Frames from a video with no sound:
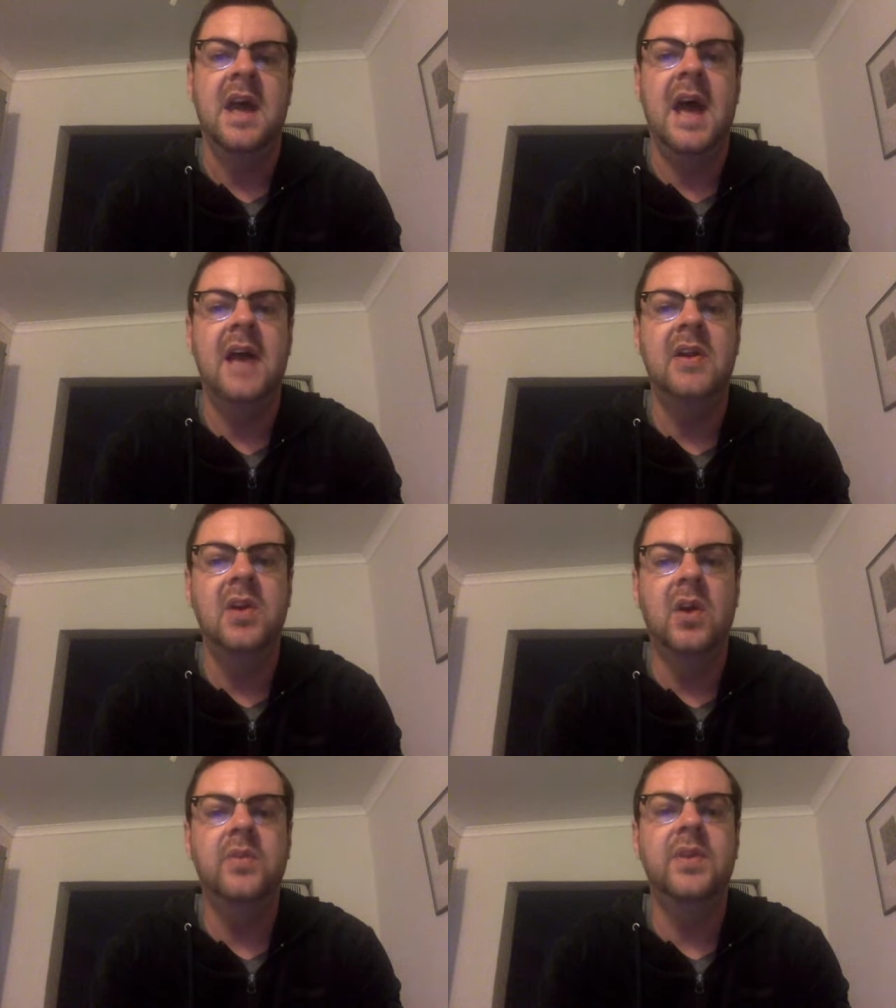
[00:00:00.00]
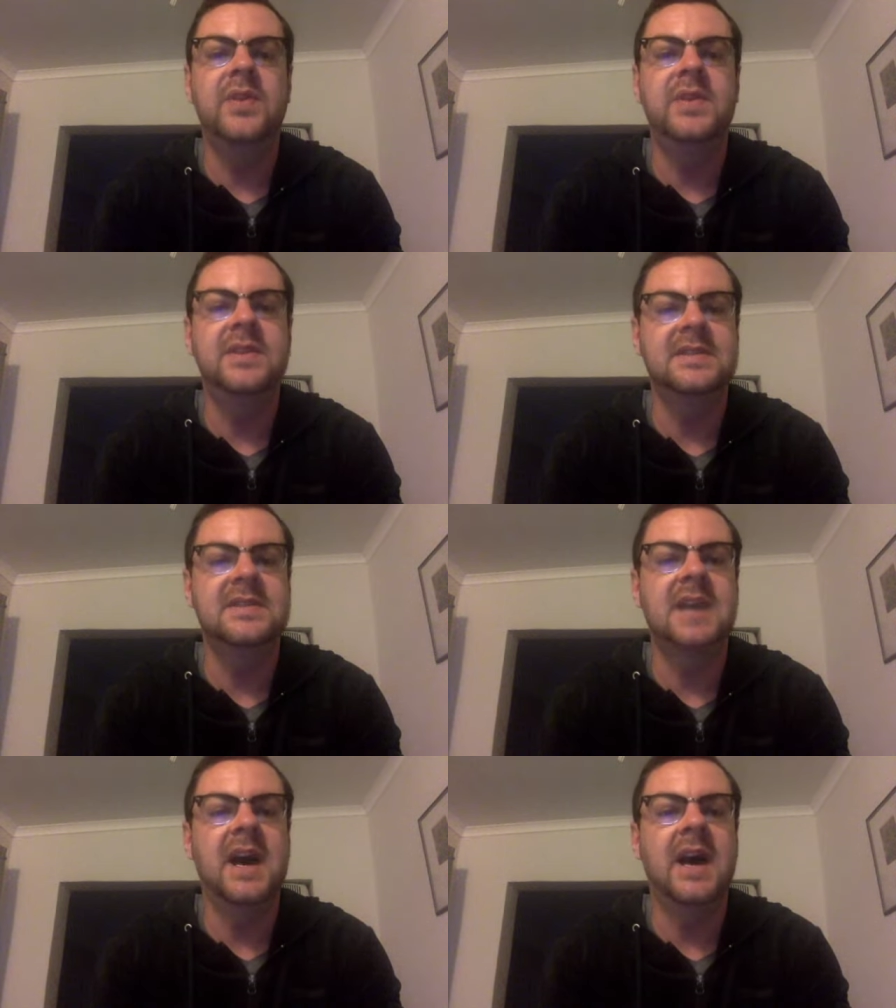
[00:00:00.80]
and know that this
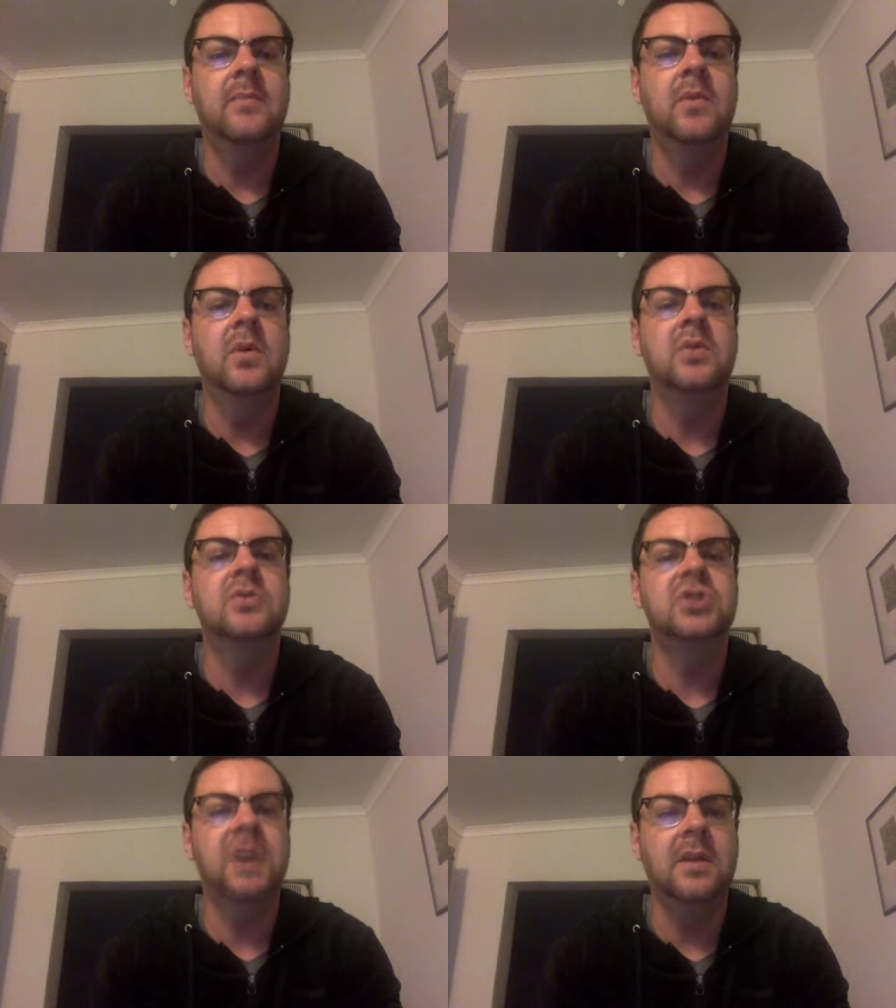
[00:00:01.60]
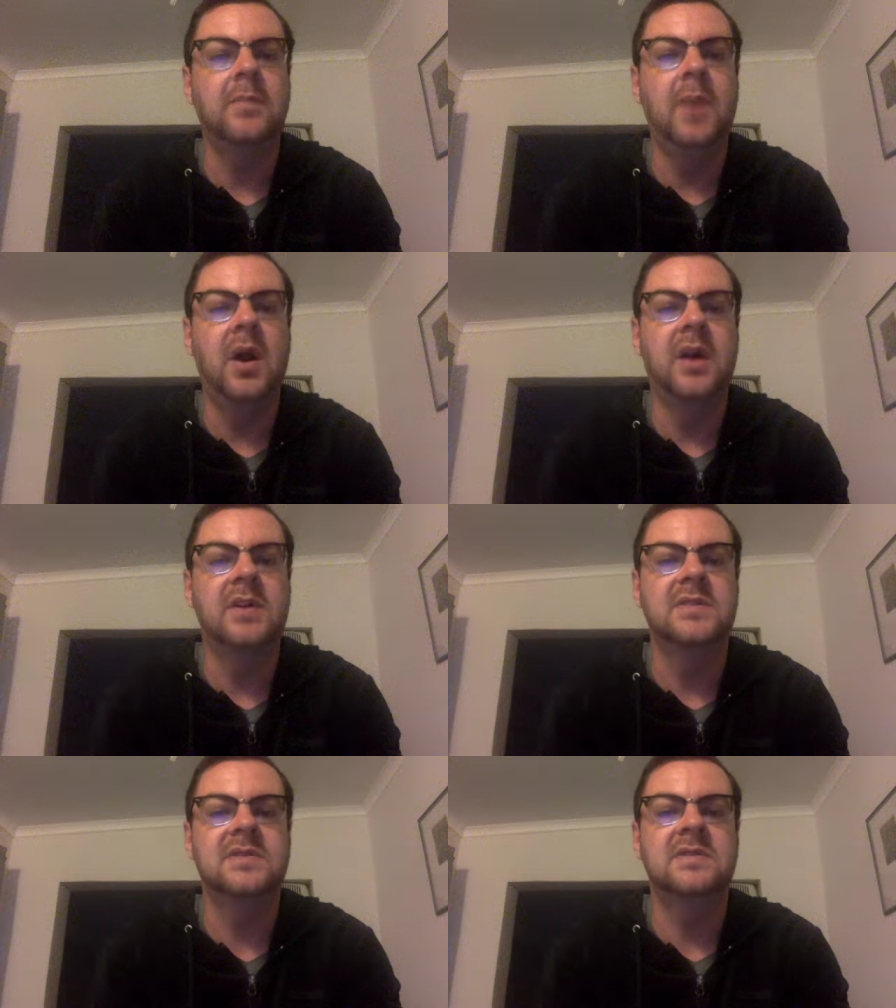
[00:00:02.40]
time shall
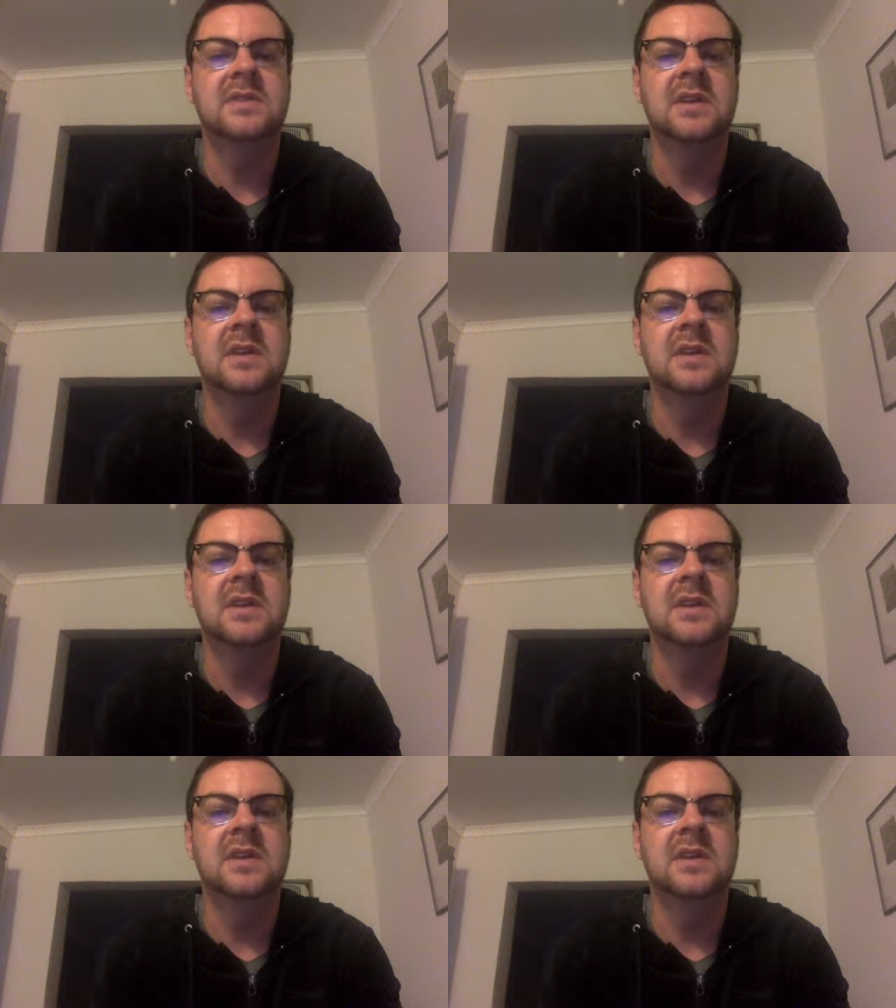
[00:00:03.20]
pass.